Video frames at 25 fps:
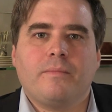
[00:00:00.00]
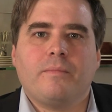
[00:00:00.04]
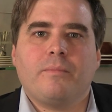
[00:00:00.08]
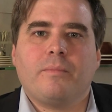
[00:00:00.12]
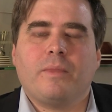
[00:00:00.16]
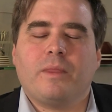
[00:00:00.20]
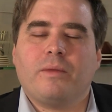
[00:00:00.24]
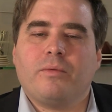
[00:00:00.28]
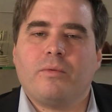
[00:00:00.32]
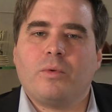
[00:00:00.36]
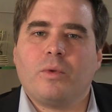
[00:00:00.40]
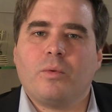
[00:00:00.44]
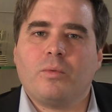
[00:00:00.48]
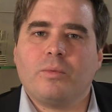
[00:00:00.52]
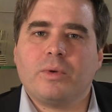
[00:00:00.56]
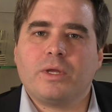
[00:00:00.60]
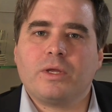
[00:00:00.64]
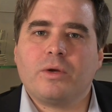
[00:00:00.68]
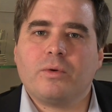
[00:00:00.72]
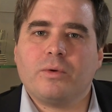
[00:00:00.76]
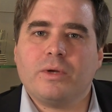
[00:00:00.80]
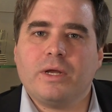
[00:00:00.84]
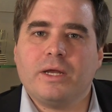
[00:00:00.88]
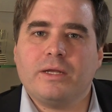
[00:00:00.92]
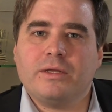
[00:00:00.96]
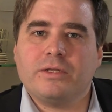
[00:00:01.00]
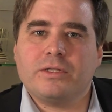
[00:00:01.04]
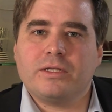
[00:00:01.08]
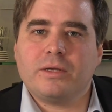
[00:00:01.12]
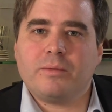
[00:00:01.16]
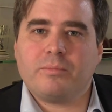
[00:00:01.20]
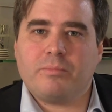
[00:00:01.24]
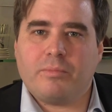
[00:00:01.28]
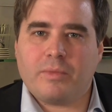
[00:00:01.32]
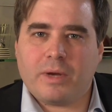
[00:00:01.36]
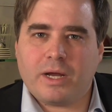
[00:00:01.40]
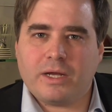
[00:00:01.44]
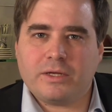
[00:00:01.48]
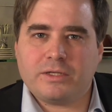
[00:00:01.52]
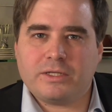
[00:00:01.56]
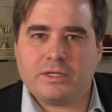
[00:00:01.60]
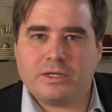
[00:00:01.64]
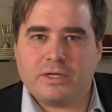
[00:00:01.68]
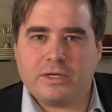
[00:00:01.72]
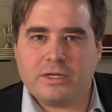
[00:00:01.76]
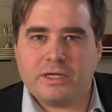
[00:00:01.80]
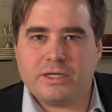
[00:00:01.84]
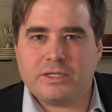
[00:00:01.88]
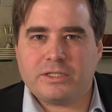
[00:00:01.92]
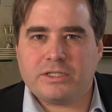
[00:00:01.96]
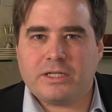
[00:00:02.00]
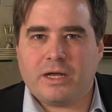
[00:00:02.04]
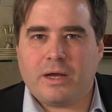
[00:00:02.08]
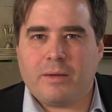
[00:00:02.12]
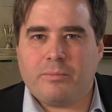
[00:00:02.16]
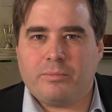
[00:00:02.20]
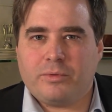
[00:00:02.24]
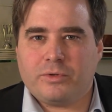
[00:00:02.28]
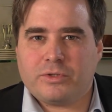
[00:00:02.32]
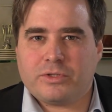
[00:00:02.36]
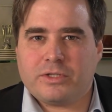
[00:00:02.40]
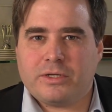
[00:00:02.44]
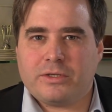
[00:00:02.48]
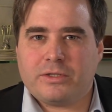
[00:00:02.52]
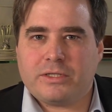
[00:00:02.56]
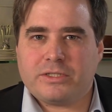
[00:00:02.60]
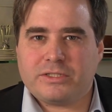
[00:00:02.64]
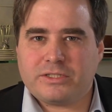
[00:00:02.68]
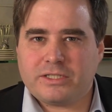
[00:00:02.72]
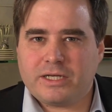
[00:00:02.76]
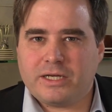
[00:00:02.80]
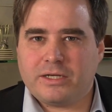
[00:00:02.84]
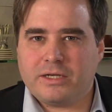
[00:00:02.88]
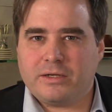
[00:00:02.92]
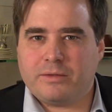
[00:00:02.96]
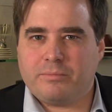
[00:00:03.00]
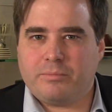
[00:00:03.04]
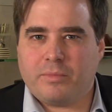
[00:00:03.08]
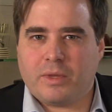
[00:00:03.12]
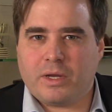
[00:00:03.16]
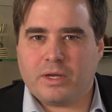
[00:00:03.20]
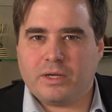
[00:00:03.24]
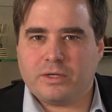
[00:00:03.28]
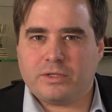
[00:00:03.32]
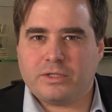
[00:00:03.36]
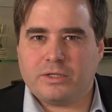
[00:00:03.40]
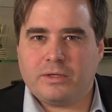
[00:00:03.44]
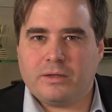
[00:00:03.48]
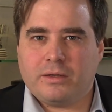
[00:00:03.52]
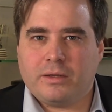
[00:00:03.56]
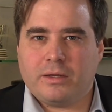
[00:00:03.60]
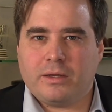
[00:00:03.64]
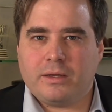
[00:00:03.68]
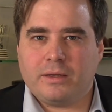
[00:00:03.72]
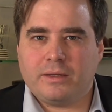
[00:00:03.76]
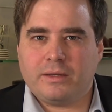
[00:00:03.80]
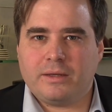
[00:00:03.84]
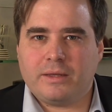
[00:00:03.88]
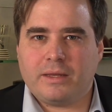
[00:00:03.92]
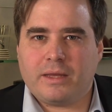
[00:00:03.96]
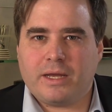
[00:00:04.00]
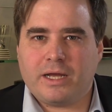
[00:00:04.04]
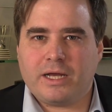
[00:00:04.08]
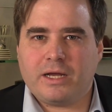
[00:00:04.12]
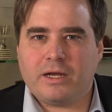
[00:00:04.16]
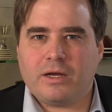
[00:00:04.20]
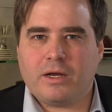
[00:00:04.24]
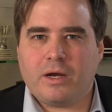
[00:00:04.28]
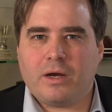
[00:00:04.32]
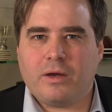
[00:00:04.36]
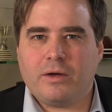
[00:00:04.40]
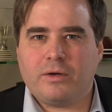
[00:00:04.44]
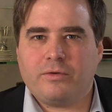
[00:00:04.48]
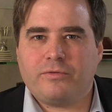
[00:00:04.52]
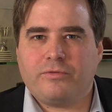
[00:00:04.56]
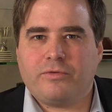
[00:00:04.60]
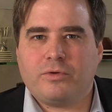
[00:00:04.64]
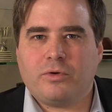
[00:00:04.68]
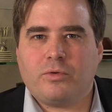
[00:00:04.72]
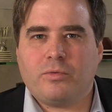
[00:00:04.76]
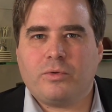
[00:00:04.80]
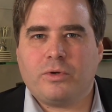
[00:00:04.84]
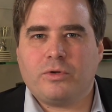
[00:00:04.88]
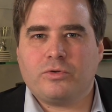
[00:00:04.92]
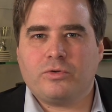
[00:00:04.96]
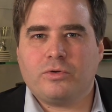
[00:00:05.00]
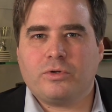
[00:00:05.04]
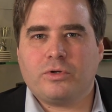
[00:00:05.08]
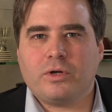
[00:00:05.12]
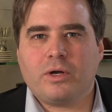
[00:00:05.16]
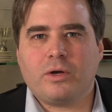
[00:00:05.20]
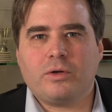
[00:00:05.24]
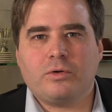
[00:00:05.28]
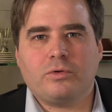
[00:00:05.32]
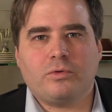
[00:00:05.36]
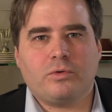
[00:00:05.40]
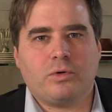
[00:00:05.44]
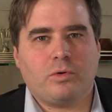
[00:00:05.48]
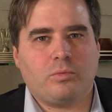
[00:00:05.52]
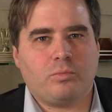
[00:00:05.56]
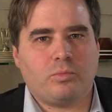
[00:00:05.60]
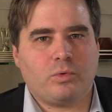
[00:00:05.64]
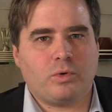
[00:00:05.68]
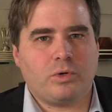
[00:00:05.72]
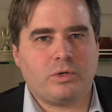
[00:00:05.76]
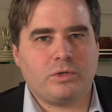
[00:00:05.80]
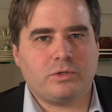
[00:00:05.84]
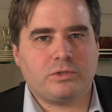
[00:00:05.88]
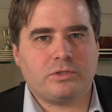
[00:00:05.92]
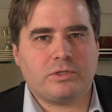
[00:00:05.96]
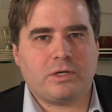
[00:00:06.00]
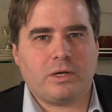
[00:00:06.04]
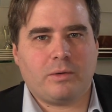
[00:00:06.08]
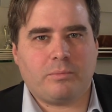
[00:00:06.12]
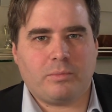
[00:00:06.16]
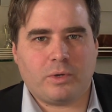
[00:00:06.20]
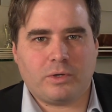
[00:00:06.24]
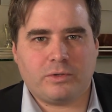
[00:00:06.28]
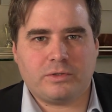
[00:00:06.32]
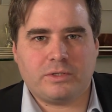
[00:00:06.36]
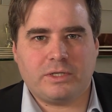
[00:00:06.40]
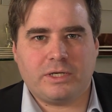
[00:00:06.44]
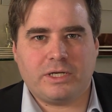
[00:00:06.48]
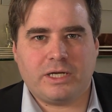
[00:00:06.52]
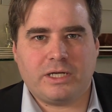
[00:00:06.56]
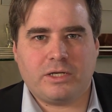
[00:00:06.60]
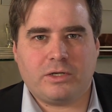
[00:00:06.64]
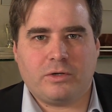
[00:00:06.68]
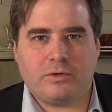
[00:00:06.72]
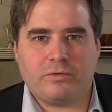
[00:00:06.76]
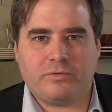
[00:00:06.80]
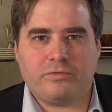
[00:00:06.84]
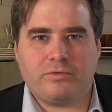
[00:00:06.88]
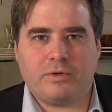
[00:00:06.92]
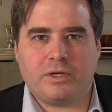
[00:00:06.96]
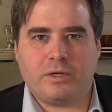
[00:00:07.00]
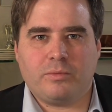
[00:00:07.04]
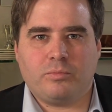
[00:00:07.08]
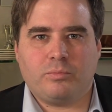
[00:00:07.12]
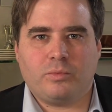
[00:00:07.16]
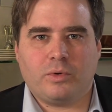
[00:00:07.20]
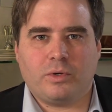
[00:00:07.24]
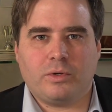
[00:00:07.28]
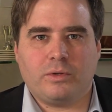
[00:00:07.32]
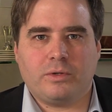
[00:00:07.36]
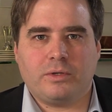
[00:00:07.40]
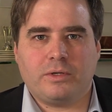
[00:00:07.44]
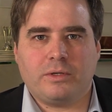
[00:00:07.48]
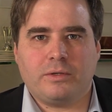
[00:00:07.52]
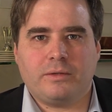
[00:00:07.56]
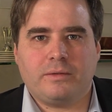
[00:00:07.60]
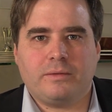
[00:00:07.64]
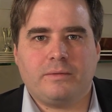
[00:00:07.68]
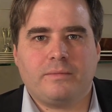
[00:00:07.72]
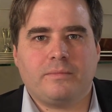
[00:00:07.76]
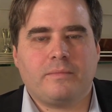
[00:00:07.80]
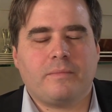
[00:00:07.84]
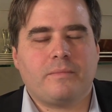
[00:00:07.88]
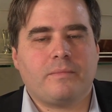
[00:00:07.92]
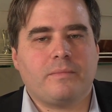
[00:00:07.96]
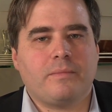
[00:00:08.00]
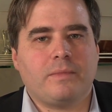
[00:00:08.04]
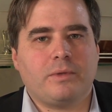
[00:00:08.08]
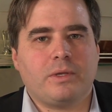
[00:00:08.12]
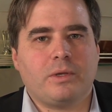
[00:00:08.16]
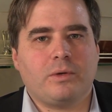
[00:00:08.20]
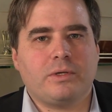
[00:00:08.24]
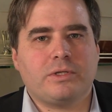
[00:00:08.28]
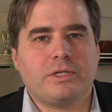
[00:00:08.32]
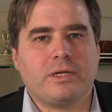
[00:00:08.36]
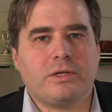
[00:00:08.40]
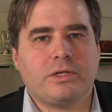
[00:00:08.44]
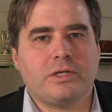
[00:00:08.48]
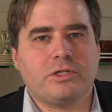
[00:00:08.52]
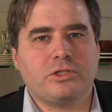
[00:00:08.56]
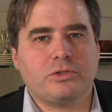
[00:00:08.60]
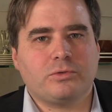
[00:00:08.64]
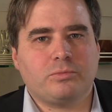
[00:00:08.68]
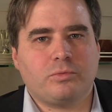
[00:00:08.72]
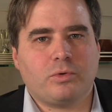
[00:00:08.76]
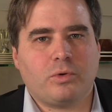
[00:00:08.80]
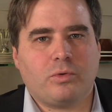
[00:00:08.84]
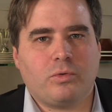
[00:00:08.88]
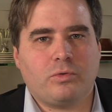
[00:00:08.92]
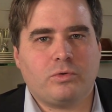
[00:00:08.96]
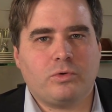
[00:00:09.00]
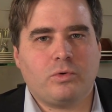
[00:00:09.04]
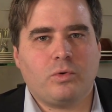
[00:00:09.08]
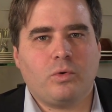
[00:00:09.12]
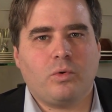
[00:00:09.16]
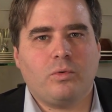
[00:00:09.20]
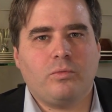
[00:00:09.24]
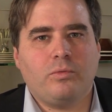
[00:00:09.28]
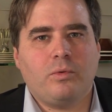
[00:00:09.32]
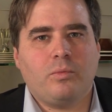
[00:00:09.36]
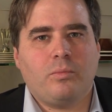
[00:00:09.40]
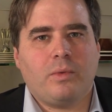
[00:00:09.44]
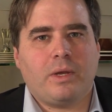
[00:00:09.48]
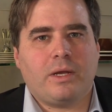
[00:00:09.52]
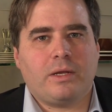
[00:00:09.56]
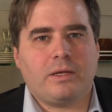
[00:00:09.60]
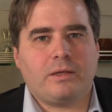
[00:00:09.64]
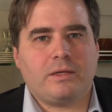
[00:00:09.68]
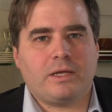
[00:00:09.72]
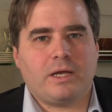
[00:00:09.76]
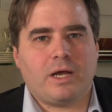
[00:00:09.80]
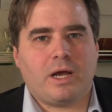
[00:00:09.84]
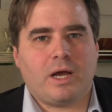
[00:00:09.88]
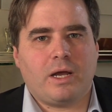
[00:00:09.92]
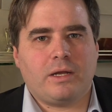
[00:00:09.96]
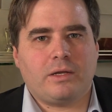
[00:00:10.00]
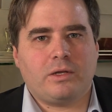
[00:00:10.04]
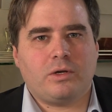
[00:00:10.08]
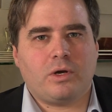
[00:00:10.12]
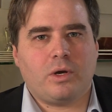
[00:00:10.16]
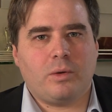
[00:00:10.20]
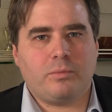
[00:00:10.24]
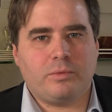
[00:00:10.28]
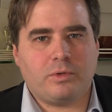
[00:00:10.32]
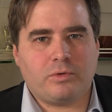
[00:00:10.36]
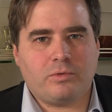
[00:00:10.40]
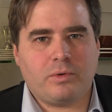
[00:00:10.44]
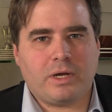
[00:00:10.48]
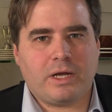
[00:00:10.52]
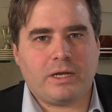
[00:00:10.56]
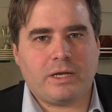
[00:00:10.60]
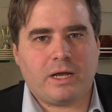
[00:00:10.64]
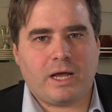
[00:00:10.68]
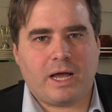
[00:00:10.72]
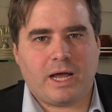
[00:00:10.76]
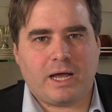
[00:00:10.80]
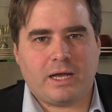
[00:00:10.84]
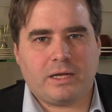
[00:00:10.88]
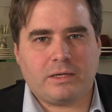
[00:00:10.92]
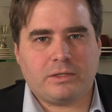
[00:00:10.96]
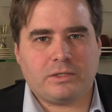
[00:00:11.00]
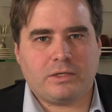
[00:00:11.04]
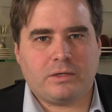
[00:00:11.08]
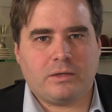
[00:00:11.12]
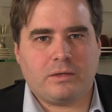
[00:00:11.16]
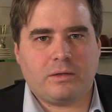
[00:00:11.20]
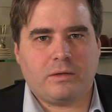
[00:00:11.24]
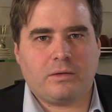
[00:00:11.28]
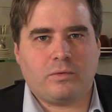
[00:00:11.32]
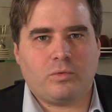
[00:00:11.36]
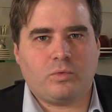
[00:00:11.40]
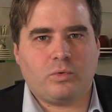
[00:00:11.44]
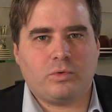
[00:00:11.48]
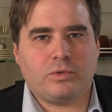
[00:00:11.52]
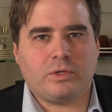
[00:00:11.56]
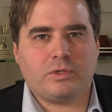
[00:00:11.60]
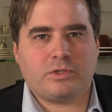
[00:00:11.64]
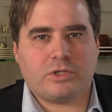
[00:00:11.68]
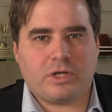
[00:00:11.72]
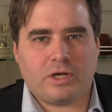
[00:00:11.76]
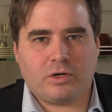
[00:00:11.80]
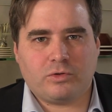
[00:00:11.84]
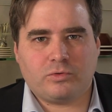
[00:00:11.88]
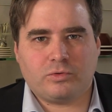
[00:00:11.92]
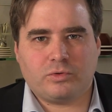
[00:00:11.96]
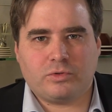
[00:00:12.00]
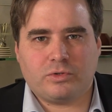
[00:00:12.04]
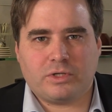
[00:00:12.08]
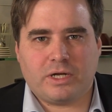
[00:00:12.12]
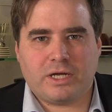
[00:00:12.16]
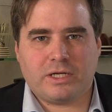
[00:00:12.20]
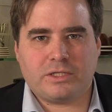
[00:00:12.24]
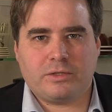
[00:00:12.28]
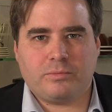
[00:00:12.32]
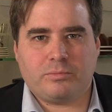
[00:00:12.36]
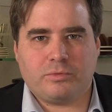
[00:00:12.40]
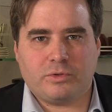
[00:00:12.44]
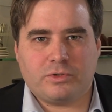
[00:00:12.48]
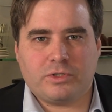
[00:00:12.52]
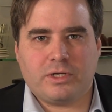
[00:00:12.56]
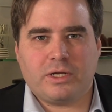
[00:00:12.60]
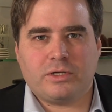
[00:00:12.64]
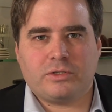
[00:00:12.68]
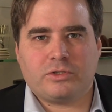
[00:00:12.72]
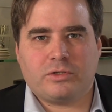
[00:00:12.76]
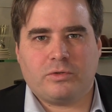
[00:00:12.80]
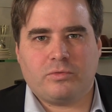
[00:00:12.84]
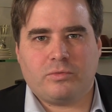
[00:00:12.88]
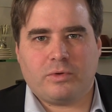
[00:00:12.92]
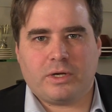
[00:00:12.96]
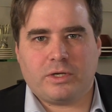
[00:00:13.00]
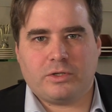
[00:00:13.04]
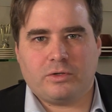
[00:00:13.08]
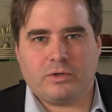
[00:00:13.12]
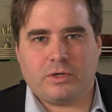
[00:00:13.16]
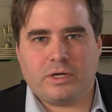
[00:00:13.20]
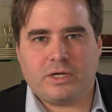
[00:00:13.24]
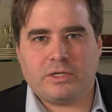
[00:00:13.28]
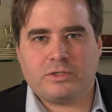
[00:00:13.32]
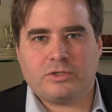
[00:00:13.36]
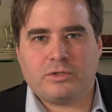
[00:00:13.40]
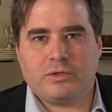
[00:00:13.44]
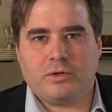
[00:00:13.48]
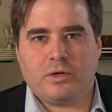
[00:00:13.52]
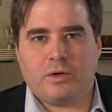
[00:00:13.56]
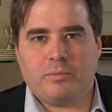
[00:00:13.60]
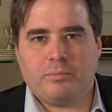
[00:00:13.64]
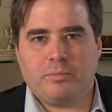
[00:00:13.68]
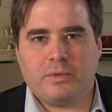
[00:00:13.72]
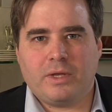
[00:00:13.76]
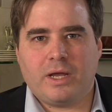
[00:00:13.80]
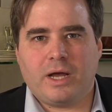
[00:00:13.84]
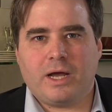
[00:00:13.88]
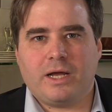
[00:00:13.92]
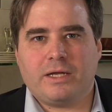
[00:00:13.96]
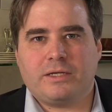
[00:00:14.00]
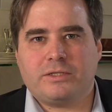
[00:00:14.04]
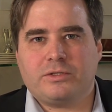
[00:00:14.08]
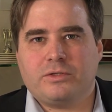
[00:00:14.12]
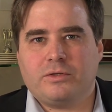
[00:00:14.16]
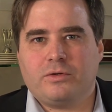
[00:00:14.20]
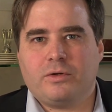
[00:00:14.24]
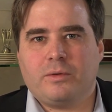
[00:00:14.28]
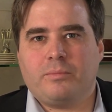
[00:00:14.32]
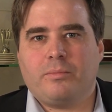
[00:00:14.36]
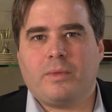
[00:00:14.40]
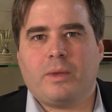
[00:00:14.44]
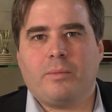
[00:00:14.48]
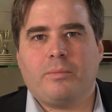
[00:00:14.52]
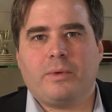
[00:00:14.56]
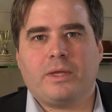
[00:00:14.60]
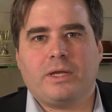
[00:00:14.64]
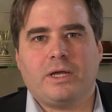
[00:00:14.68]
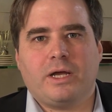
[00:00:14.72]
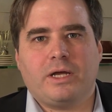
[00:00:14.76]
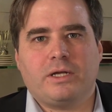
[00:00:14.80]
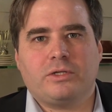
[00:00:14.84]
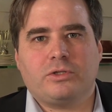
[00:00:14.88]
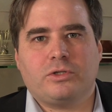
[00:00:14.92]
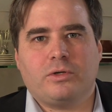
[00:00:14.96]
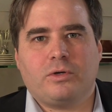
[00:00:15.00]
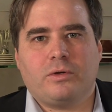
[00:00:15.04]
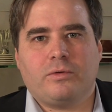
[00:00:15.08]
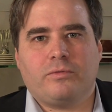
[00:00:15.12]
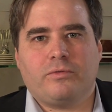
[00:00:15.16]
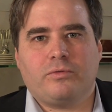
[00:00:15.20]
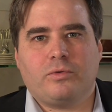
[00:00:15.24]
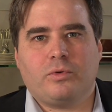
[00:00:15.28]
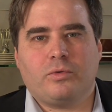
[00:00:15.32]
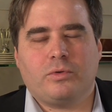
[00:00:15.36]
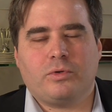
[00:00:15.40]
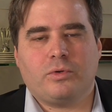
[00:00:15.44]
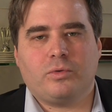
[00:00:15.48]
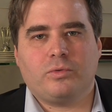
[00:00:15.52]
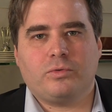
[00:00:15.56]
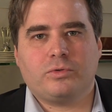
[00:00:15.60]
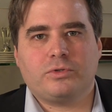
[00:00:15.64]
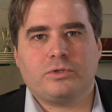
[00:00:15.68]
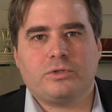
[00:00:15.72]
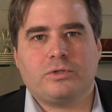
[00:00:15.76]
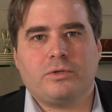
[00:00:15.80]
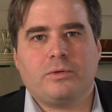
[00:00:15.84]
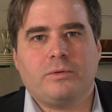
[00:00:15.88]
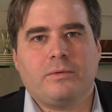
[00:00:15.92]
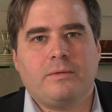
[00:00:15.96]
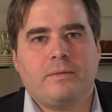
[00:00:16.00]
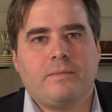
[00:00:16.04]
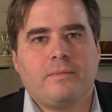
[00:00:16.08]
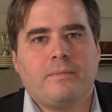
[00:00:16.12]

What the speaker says: Before we look at some practical examples in the second part, here are a few introductory words about the legal framework. There is a dispute over whether the Art Copyright Act or the General Data Protection Regulation applies to the publication of photos.